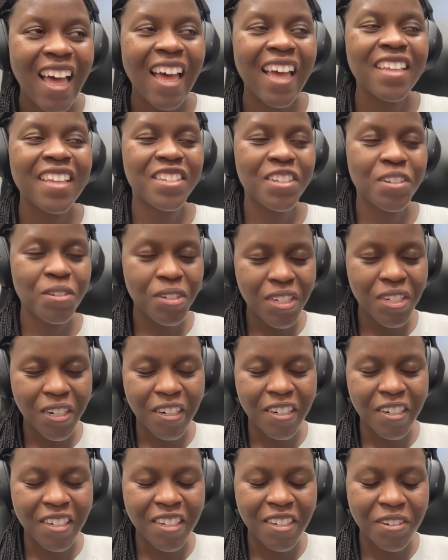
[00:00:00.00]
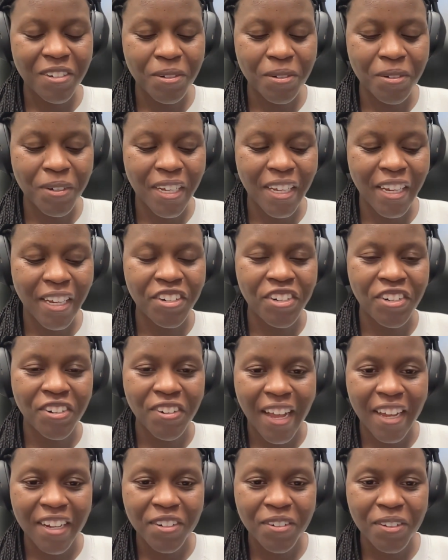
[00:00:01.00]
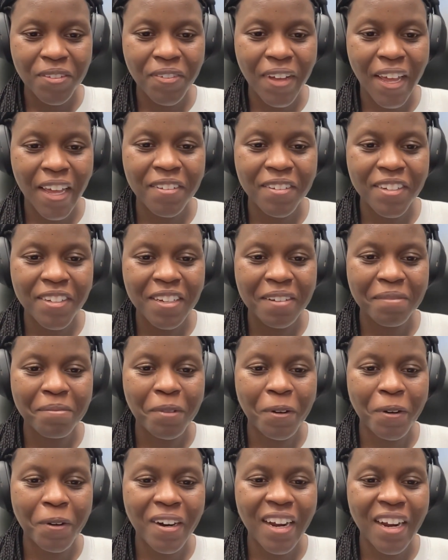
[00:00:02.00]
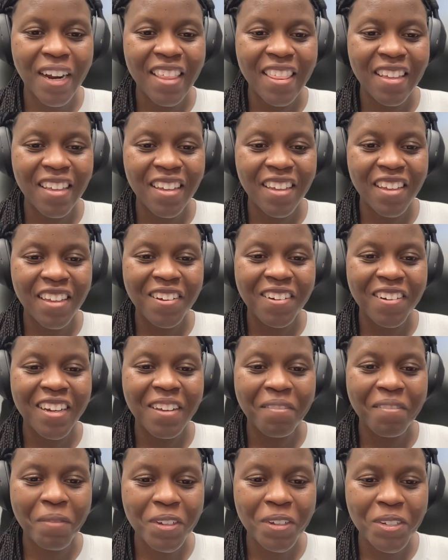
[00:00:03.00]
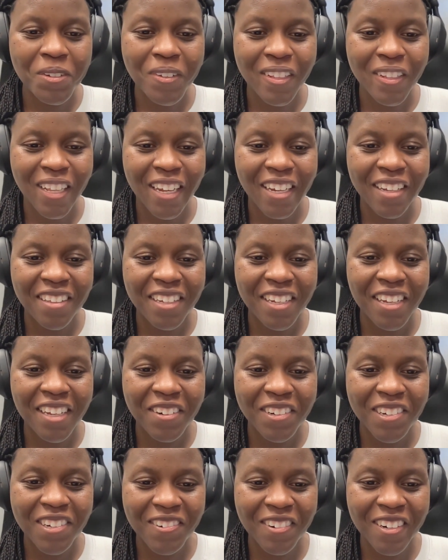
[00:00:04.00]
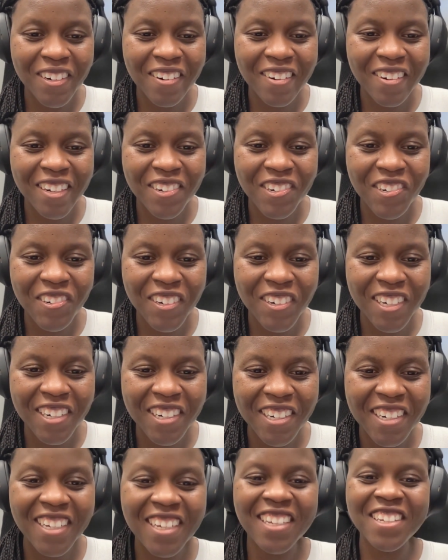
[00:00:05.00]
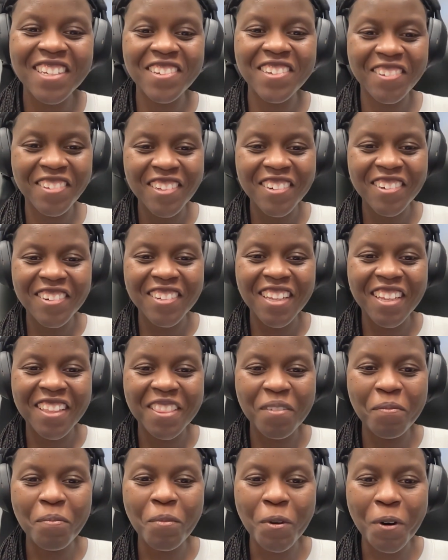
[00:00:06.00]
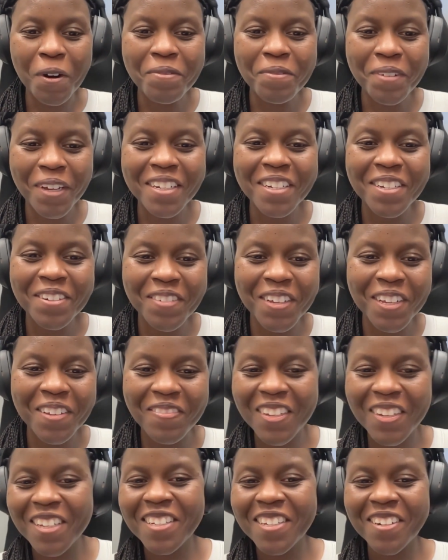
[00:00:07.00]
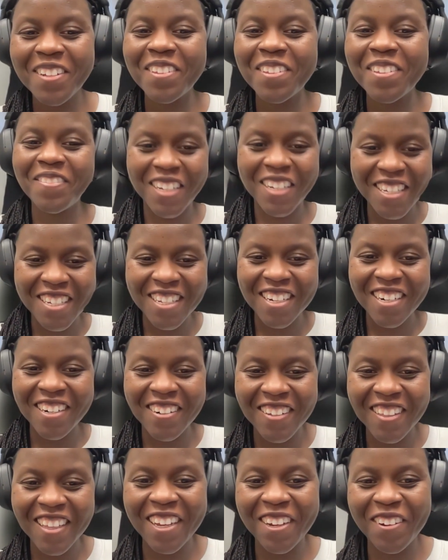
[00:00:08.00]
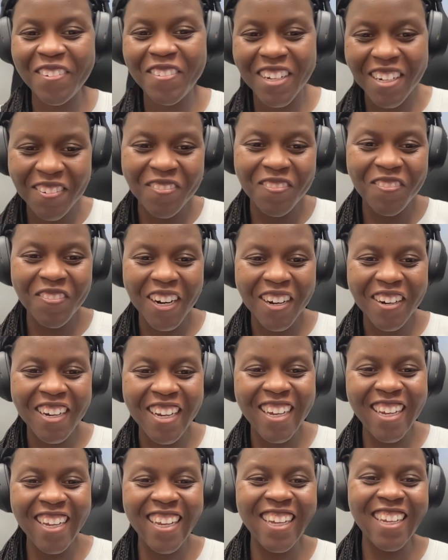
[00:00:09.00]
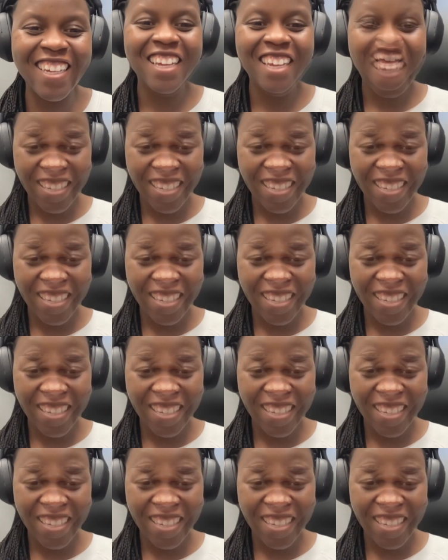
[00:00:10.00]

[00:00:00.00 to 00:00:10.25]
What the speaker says: As you start to interact with faculty more, I think your emails will likely get shorter and shorter, because you'll learn that the more effective emails are the ones that are like written very